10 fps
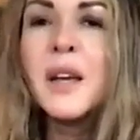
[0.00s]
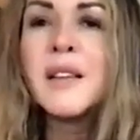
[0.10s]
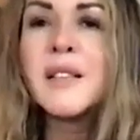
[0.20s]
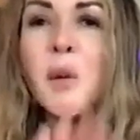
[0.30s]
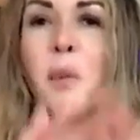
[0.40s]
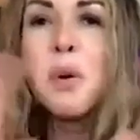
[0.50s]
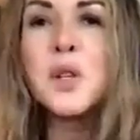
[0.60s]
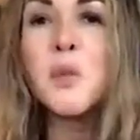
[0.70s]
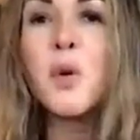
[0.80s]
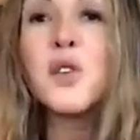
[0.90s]
So they put
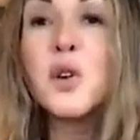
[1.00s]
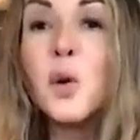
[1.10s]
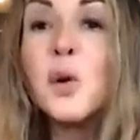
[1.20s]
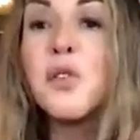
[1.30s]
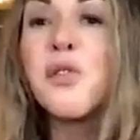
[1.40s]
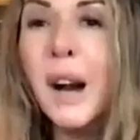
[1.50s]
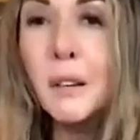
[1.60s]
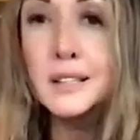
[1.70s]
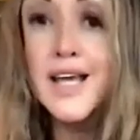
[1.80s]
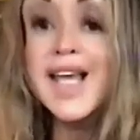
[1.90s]
in what's called a
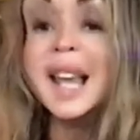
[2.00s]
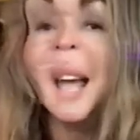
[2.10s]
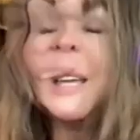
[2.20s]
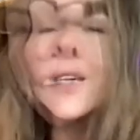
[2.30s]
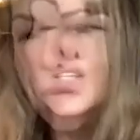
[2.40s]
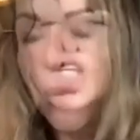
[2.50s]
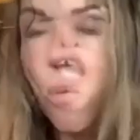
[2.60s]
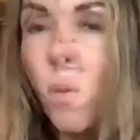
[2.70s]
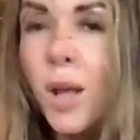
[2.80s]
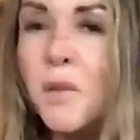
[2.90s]
Faraday cage, kept them
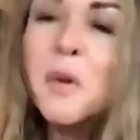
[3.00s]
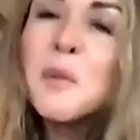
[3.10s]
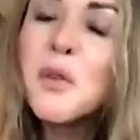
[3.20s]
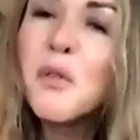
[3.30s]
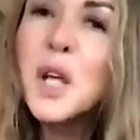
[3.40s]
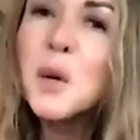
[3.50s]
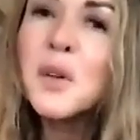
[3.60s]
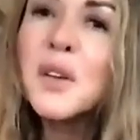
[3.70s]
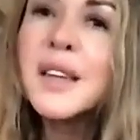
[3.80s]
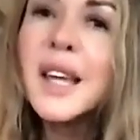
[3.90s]
away from the
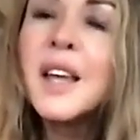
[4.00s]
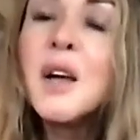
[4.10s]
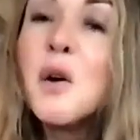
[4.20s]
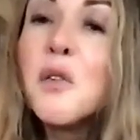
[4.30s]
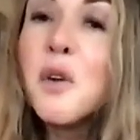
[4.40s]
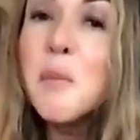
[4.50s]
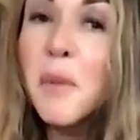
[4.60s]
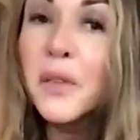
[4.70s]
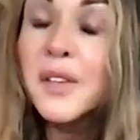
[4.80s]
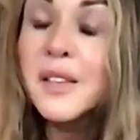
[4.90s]
frequency for
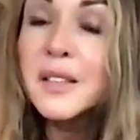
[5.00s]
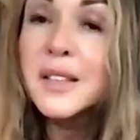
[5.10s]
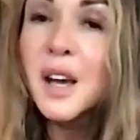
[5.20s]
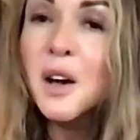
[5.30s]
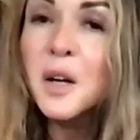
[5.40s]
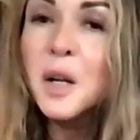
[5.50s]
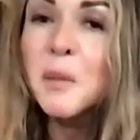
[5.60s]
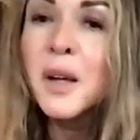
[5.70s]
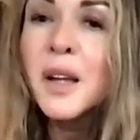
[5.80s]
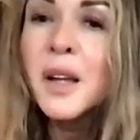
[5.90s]
months at a
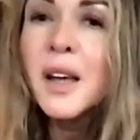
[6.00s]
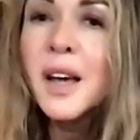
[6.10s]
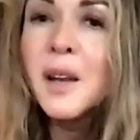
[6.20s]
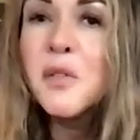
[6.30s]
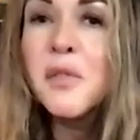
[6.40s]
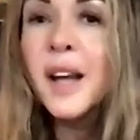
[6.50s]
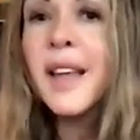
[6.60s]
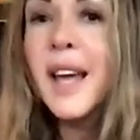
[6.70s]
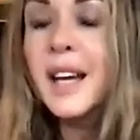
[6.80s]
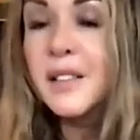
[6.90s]
time. And in fact,
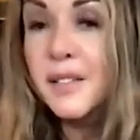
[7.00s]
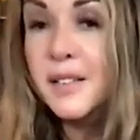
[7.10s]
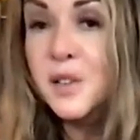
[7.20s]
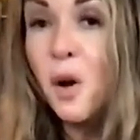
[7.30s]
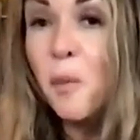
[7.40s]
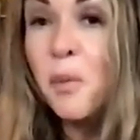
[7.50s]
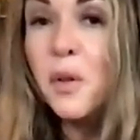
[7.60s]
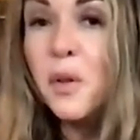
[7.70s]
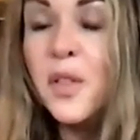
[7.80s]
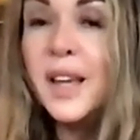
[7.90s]
they had to stop
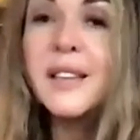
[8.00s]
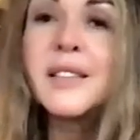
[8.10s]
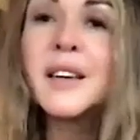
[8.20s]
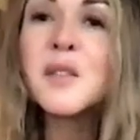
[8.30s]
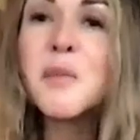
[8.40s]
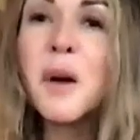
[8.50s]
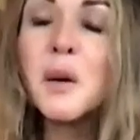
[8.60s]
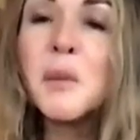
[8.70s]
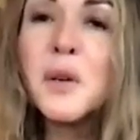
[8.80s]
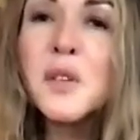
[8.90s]
these
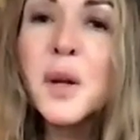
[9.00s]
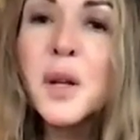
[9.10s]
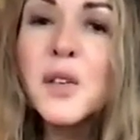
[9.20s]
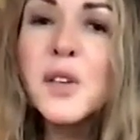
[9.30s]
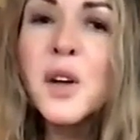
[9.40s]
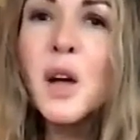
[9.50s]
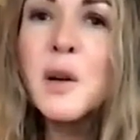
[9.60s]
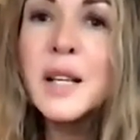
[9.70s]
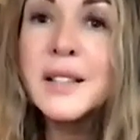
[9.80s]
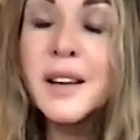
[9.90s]
experiments because not
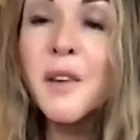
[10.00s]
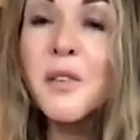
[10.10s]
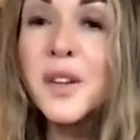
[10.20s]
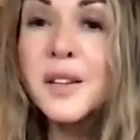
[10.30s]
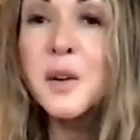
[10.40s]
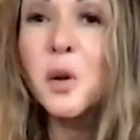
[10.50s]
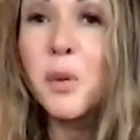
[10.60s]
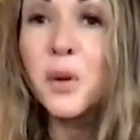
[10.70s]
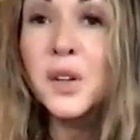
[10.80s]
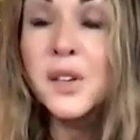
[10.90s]
only did our physical
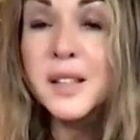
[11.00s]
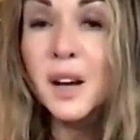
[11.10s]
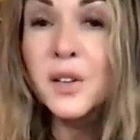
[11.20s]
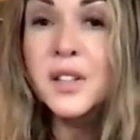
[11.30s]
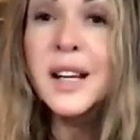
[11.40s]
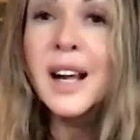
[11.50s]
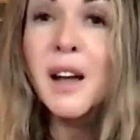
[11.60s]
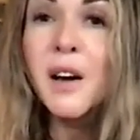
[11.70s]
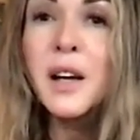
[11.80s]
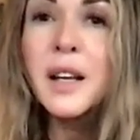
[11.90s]
bodies start to
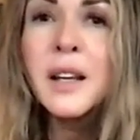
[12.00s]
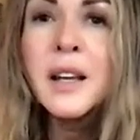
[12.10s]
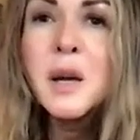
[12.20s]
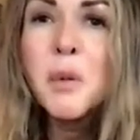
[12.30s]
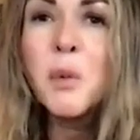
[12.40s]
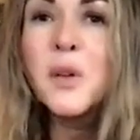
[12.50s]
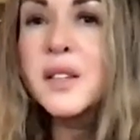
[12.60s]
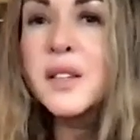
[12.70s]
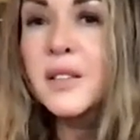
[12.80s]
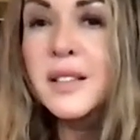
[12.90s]
decline, but we
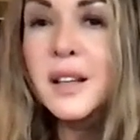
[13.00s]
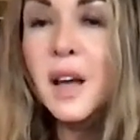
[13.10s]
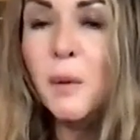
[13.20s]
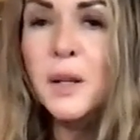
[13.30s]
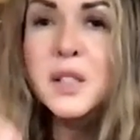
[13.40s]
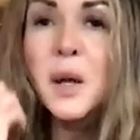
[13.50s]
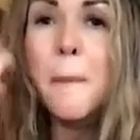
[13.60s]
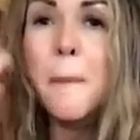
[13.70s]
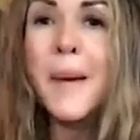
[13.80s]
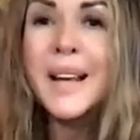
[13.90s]
started to go
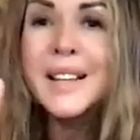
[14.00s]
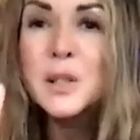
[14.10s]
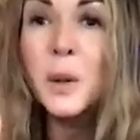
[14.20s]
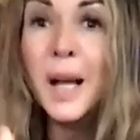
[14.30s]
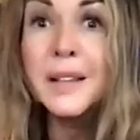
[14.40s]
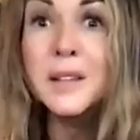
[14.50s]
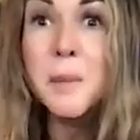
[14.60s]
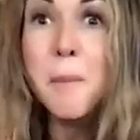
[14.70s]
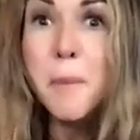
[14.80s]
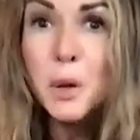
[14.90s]
into mental and
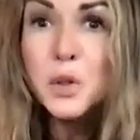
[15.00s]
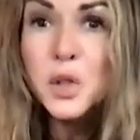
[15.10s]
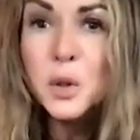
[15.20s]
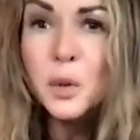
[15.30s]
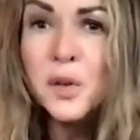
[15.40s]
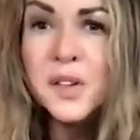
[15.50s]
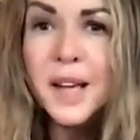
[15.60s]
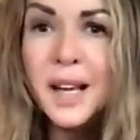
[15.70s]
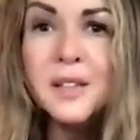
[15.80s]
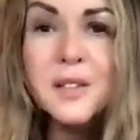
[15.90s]
emotional
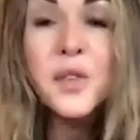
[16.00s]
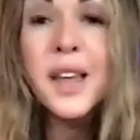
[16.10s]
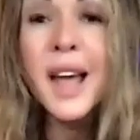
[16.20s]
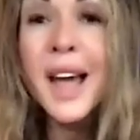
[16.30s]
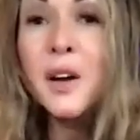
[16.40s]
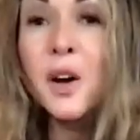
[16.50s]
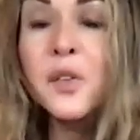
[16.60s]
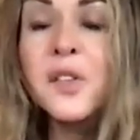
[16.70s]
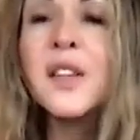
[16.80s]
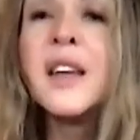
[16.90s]
states of
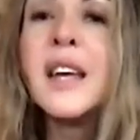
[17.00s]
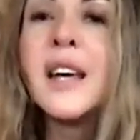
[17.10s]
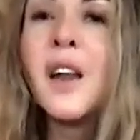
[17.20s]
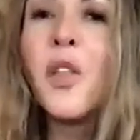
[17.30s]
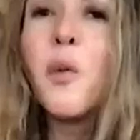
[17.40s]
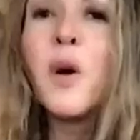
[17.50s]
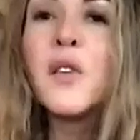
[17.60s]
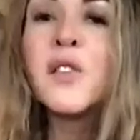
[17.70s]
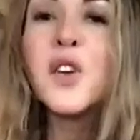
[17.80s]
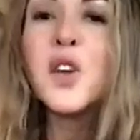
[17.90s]
chaos. In other
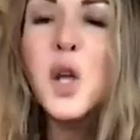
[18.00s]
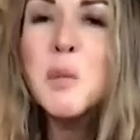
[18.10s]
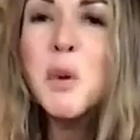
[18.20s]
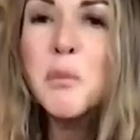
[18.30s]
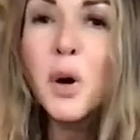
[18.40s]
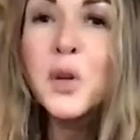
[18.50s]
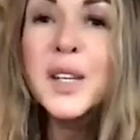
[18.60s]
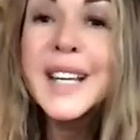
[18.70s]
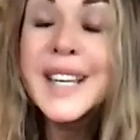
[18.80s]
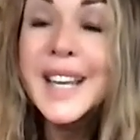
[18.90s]
words, the human
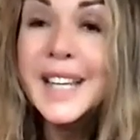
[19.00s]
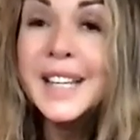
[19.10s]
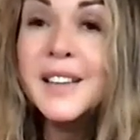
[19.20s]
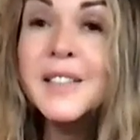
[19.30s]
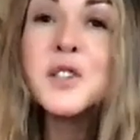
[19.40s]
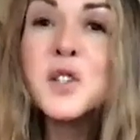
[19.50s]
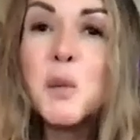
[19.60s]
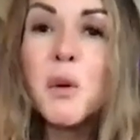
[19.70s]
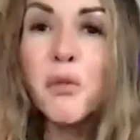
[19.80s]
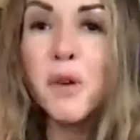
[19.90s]
body needs the
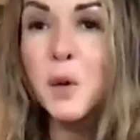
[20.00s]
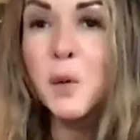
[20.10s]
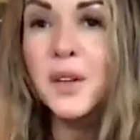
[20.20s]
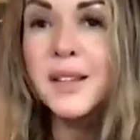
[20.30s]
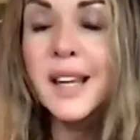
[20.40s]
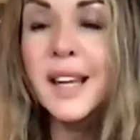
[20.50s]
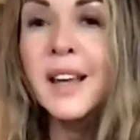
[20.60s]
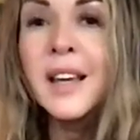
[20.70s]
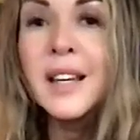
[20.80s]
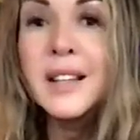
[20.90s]
Schumann
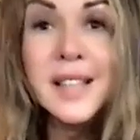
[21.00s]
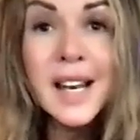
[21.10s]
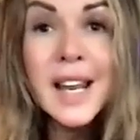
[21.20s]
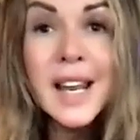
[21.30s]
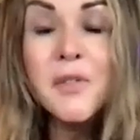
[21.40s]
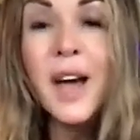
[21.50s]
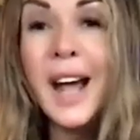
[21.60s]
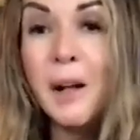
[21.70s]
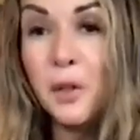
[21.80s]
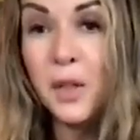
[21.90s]
frequency to live
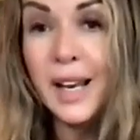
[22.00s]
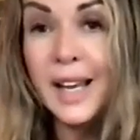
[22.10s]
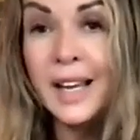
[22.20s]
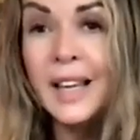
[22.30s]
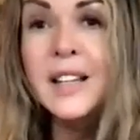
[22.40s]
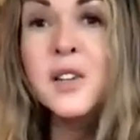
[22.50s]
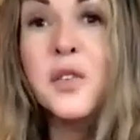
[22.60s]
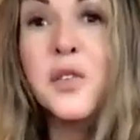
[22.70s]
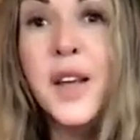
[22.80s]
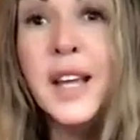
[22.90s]
healthily, to
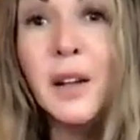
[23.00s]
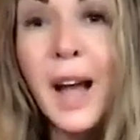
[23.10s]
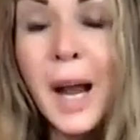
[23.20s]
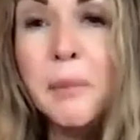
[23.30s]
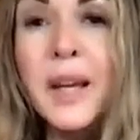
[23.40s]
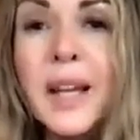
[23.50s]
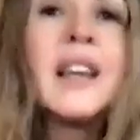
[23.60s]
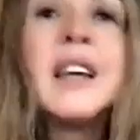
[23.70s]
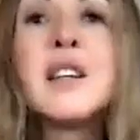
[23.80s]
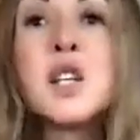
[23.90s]
feel
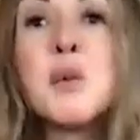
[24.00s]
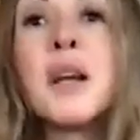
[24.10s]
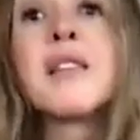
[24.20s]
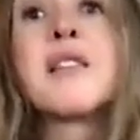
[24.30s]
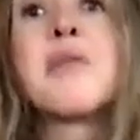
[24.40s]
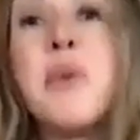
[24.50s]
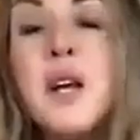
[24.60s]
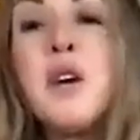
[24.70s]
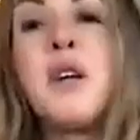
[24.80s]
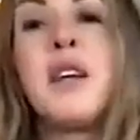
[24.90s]
happy, to
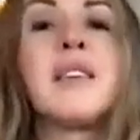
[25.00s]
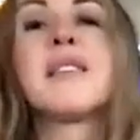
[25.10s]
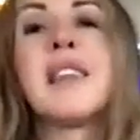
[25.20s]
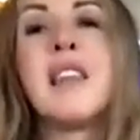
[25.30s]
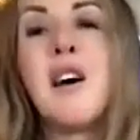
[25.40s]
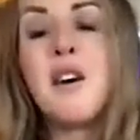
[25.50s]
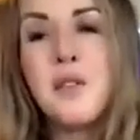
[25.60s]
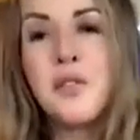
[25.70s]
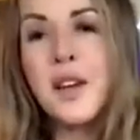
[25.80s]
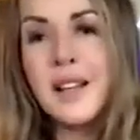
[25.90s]
experience
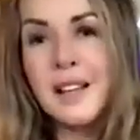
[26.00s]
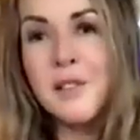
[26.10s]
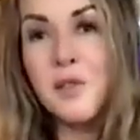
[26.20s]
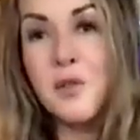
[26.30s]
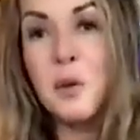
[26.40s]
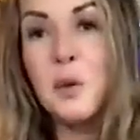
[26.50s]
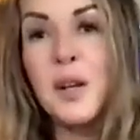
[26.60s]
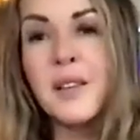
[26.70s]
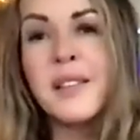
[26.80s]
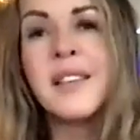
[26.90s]
life in its
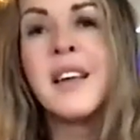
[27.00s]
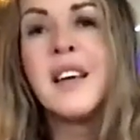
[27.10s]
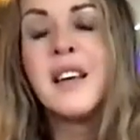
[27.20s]
fullness.